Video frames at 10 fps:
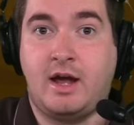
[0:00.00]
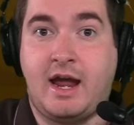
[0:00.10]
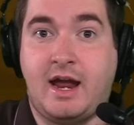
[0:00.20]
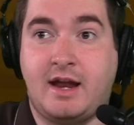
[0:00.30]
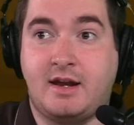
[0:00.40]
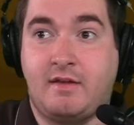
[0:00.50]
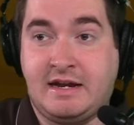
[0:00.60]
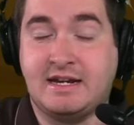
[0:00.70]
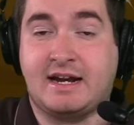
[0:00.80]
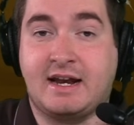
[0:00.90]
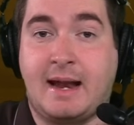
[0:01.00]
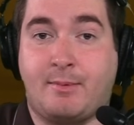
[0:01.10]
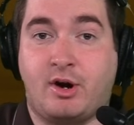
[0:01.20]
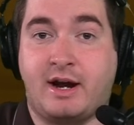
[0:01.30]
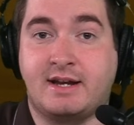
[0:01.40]
And he did get an
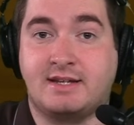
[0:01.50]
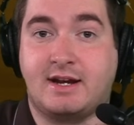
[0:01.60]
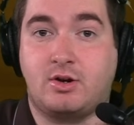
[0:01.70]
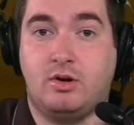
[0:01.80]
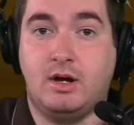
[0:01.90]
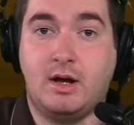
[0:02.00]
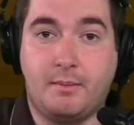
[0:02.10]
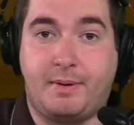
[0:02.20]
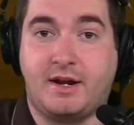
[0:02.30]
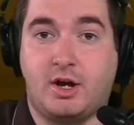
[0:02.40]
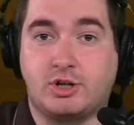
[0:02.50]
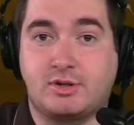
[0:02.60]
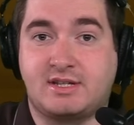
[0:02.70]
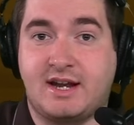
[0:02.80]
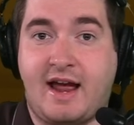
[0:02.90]
MRI on his ankle, but he also
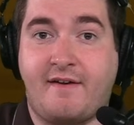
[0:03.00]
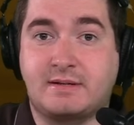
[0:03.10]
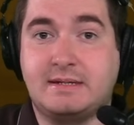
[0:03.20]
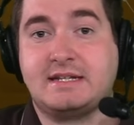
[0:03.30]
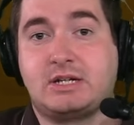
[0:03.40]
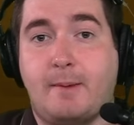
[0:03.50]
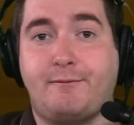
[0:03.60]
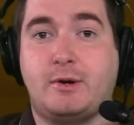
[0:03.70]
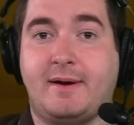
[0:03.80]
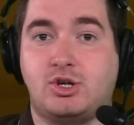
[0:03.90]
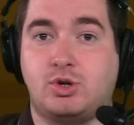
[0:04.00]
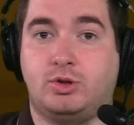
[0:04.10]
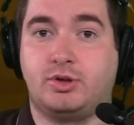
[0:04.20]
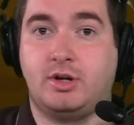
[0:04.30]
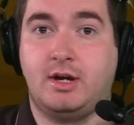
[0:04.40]
said, I have some discomfort in my
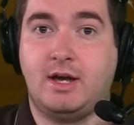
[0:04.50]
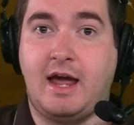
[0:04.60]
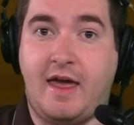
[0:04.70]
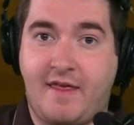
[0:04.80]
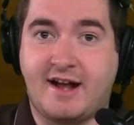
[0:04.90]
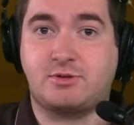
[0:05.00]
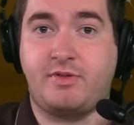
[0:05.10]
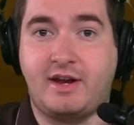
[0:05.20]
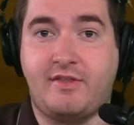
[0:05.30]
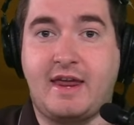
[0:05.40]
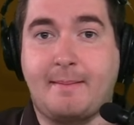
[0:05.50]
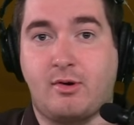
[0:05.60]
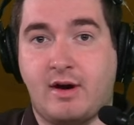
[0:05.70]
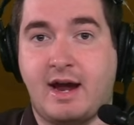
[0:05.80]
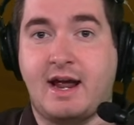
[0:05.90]
shoulder. And that's when they did the
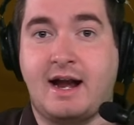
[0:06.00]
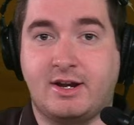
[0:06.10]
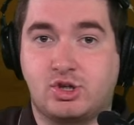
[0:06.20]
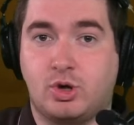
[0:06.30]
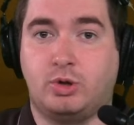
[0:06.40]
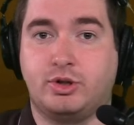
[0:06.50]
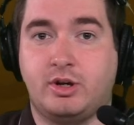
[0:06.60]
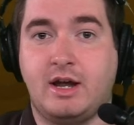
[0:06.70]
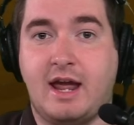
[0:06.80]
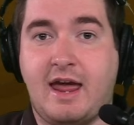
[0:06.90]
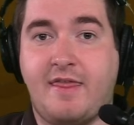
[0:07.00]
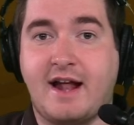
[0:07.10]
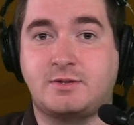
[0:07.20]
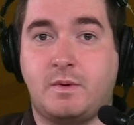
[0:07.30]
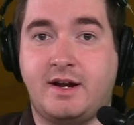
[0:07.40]
MRI on his shoulder, and
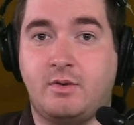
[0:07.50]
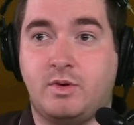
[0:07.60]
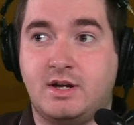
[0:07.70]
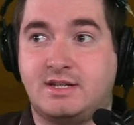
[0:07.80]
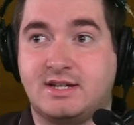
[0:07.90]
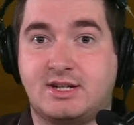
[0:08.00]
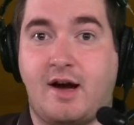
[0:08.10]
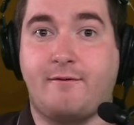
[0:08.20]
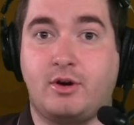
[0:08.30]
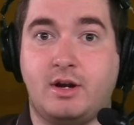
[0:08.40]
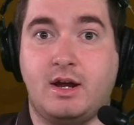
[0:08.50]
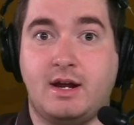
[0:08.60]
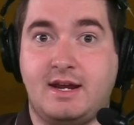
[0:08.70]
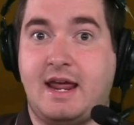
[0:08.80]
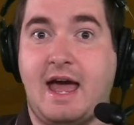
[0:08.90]
that's when it was discovered
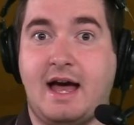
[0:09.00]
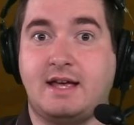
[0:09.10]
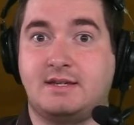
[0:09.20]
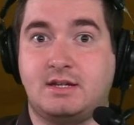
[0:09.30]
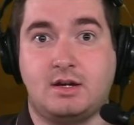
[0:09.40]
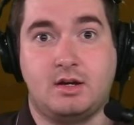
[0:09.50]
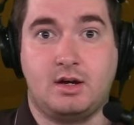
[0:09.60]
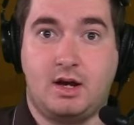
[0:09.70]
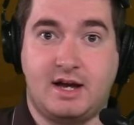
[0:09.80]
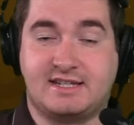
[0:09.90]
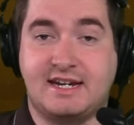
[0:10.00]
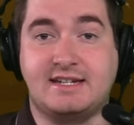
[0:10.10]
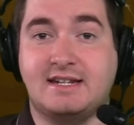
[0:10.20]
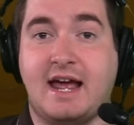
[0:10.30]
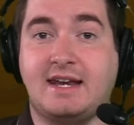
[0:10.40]
he has a
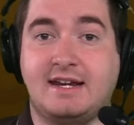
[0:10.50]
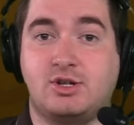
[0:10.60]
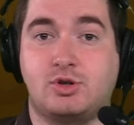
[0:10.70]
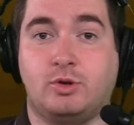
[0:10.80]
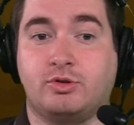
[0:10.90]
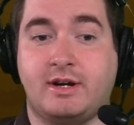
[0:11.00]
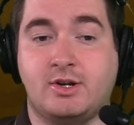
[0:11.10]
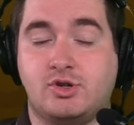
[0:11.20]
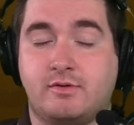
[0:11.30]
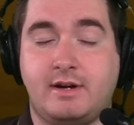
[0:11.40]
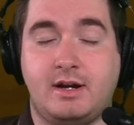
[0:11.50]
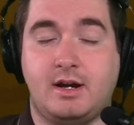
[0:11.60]
season-ending shoulder injury.